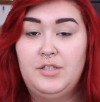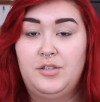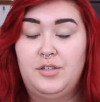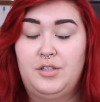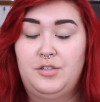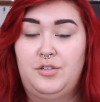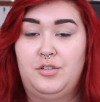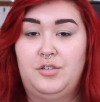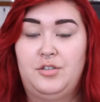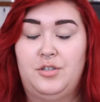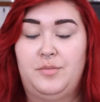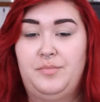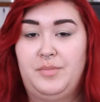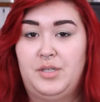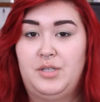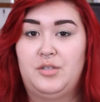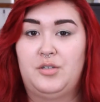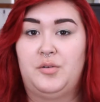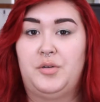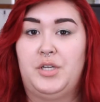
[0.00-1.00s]
so let's just jump
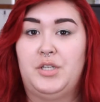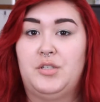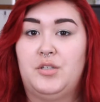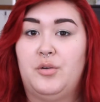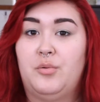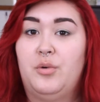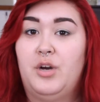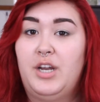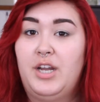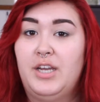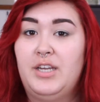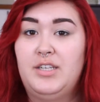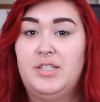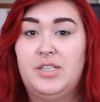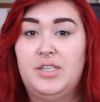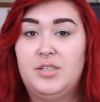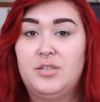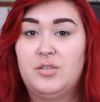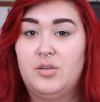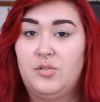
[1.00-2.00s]
into it. So what I
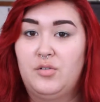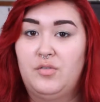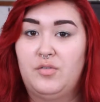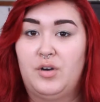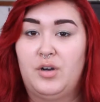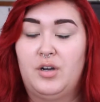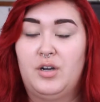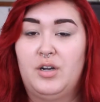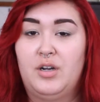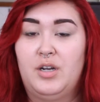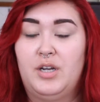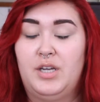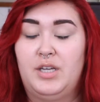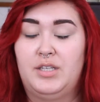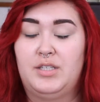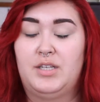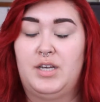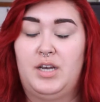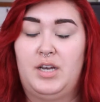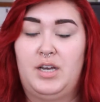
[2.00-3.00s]
did so far
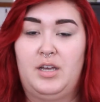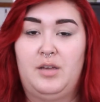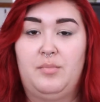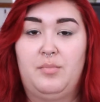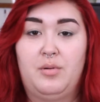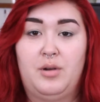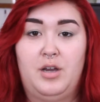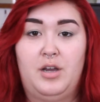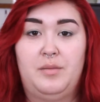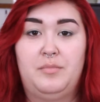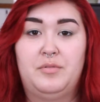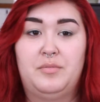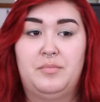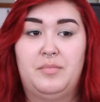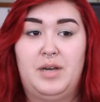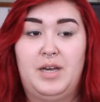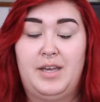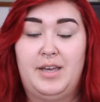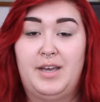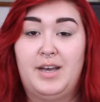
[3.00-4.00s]
is I primed
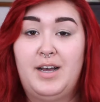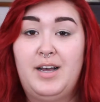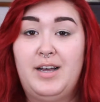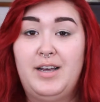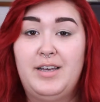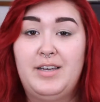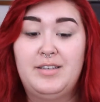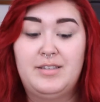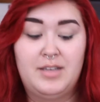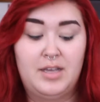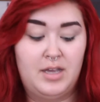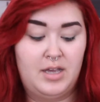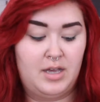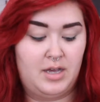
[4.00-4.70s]
my eyes.